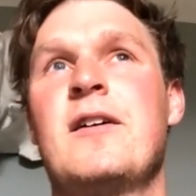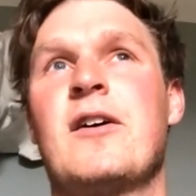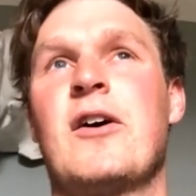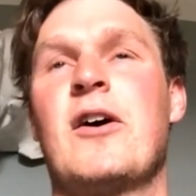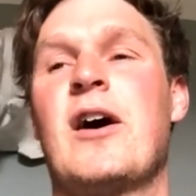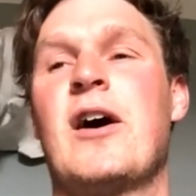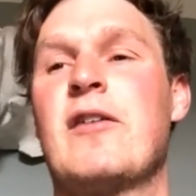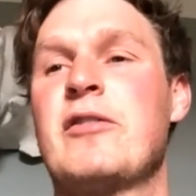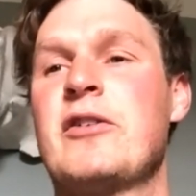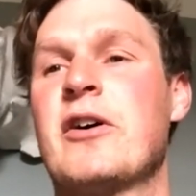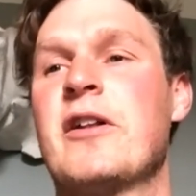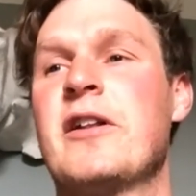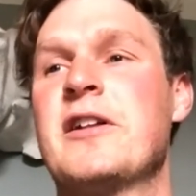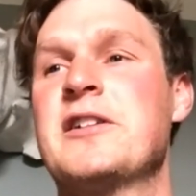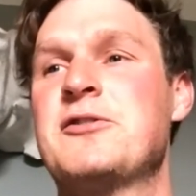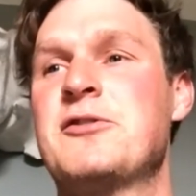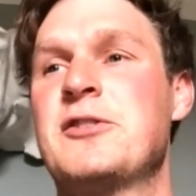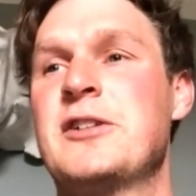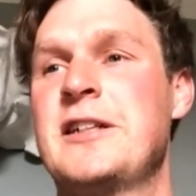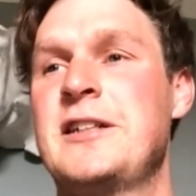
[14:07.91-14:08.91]
I've got
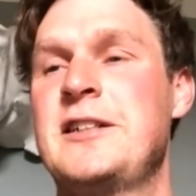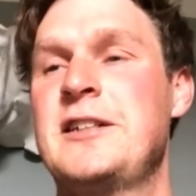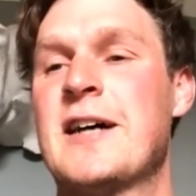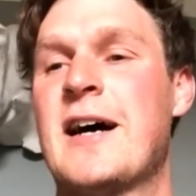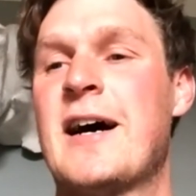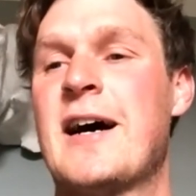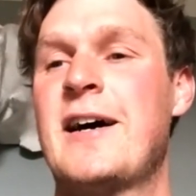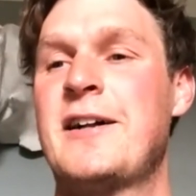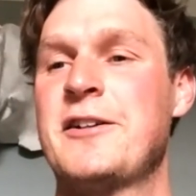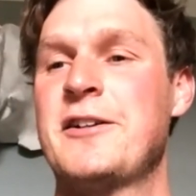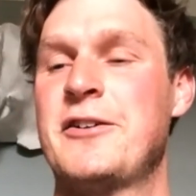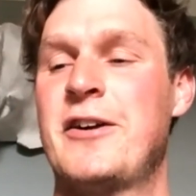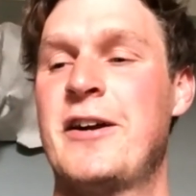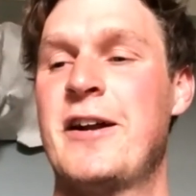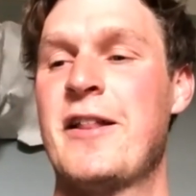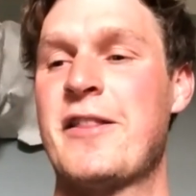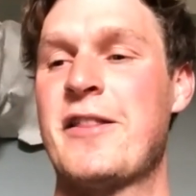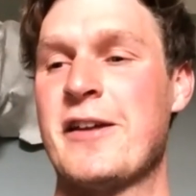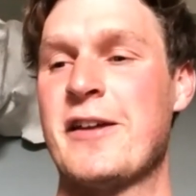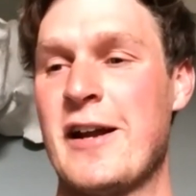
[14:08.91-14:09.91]
this really dialed or
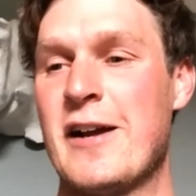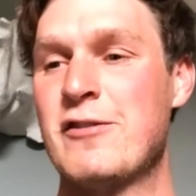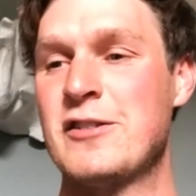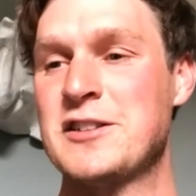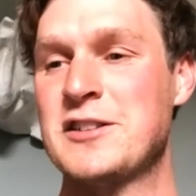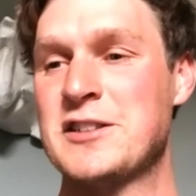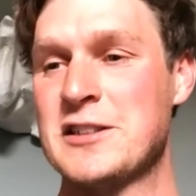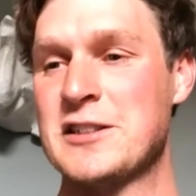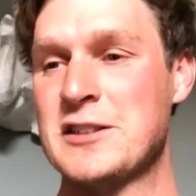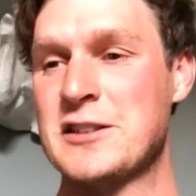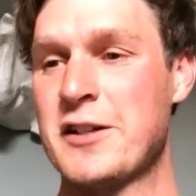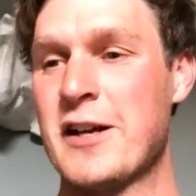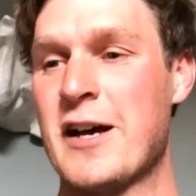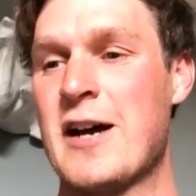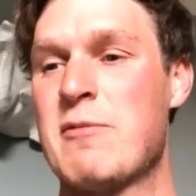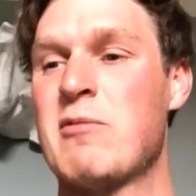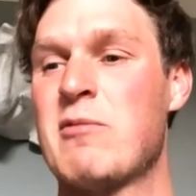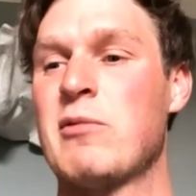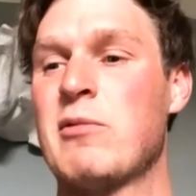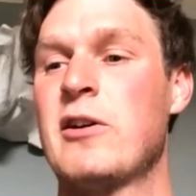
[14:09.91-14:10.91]
anything. Every single
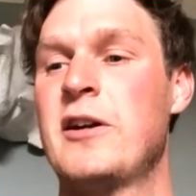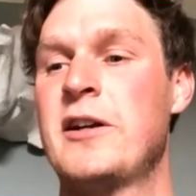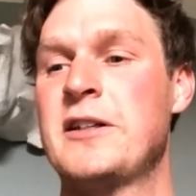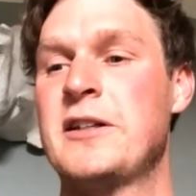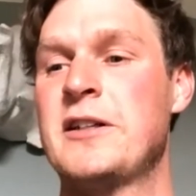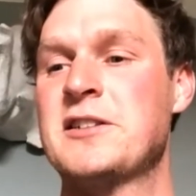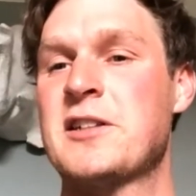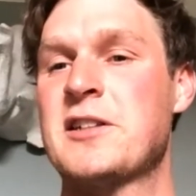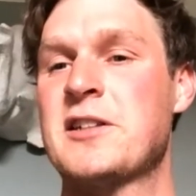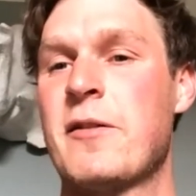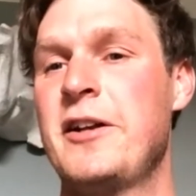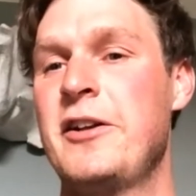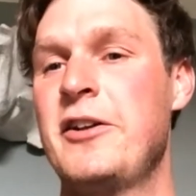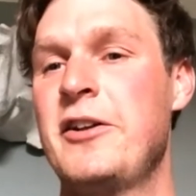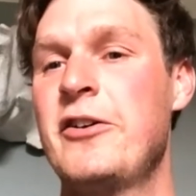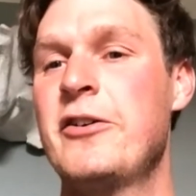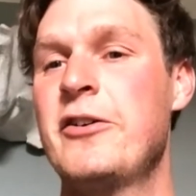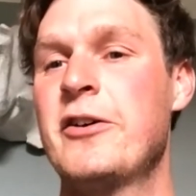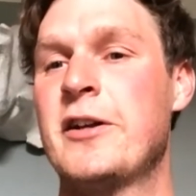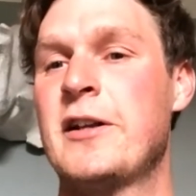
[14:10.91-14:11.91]
time I'm learning something
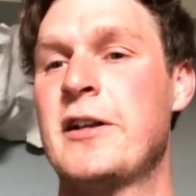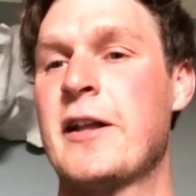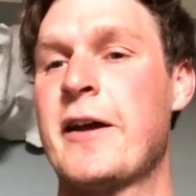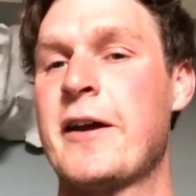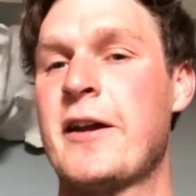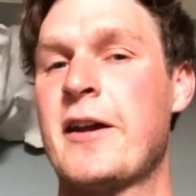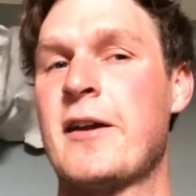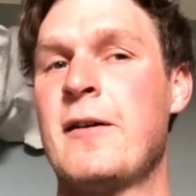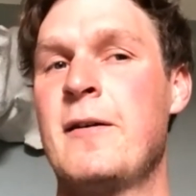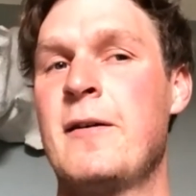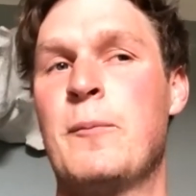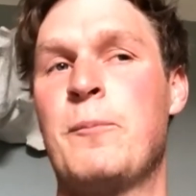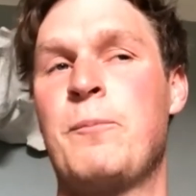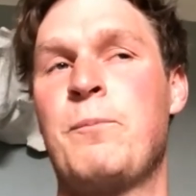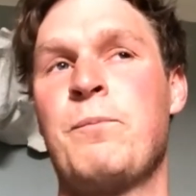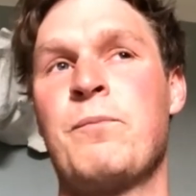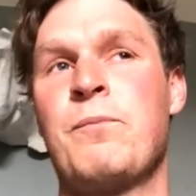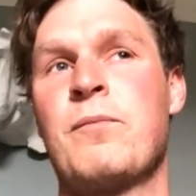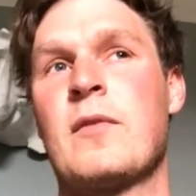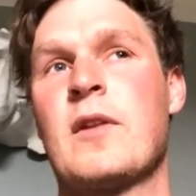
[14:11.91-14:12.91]
new, and like
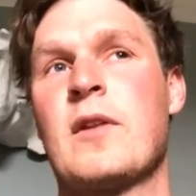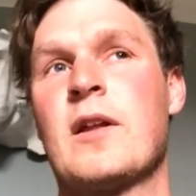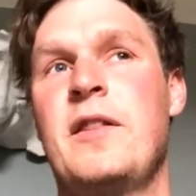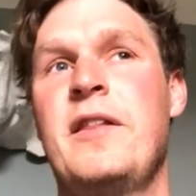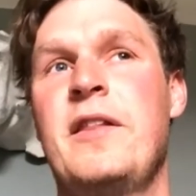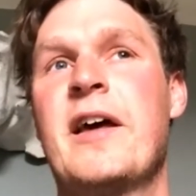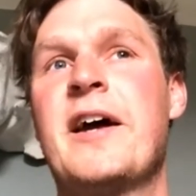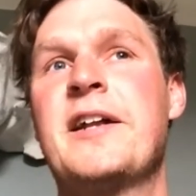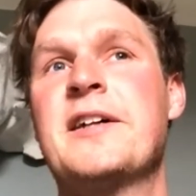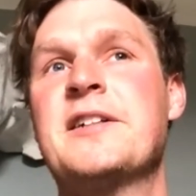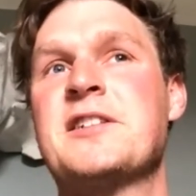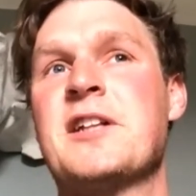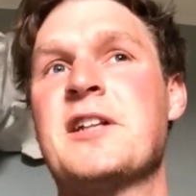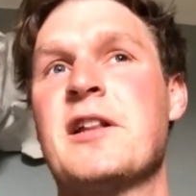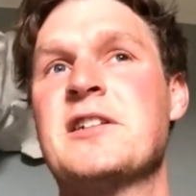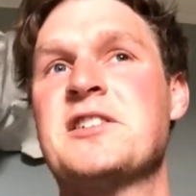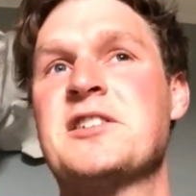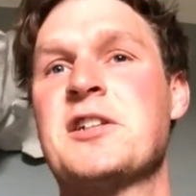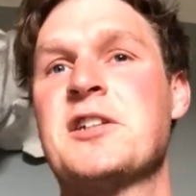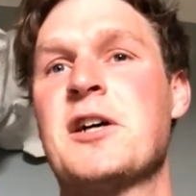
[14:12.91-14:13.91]
the edits at the
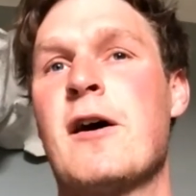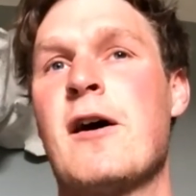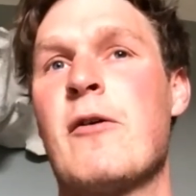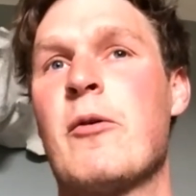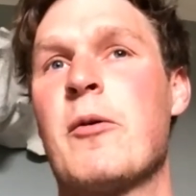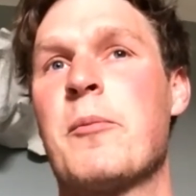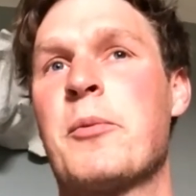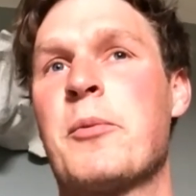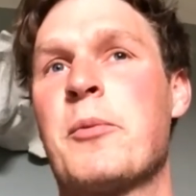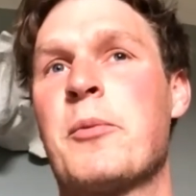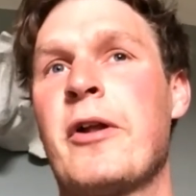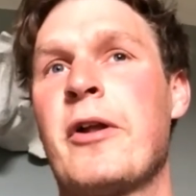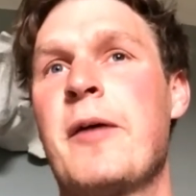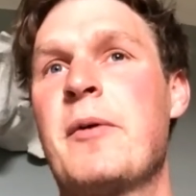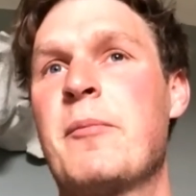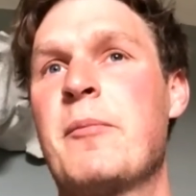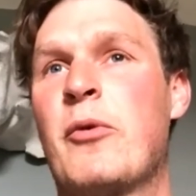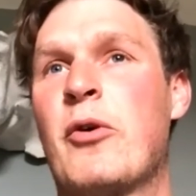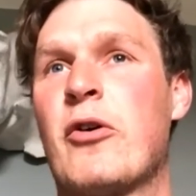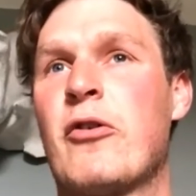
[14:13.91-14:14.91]
start were probably a
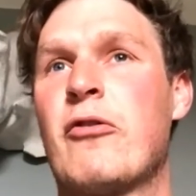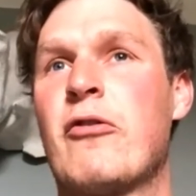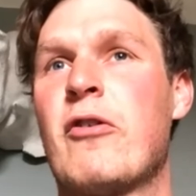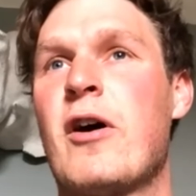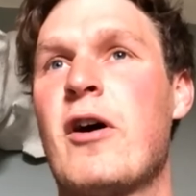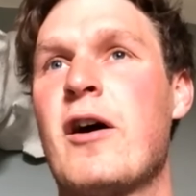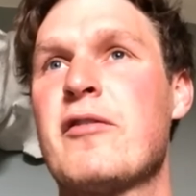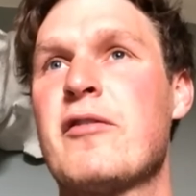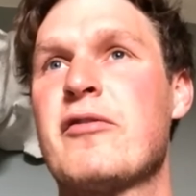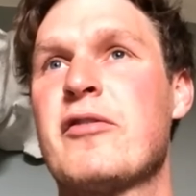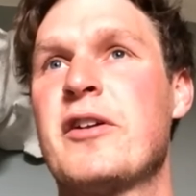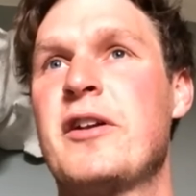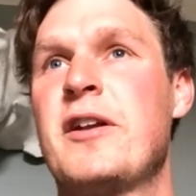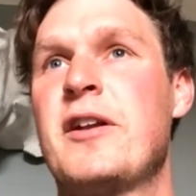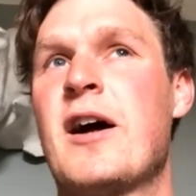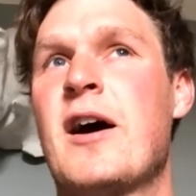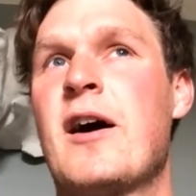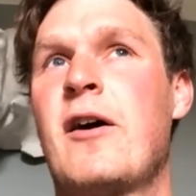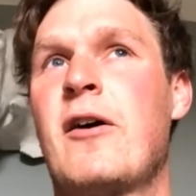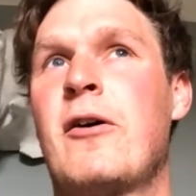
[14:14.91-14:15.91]
bit more rough, and
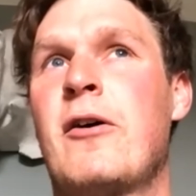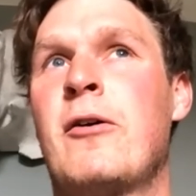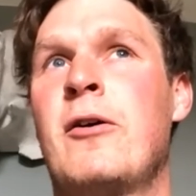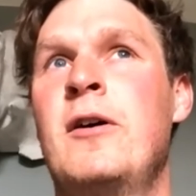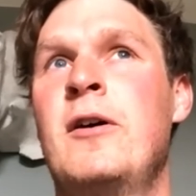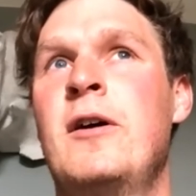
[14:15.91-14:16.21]
now